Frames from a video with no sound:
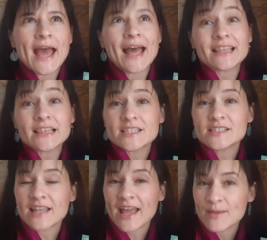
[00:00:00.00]
At least
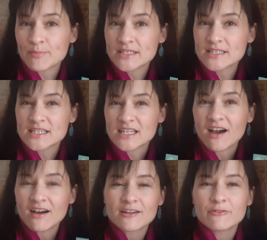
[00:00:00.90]
it happens in
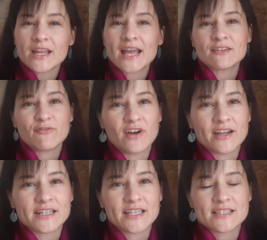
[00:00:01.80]
Hungary at the
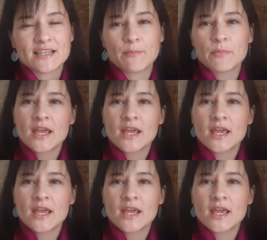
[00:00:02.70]
final exam,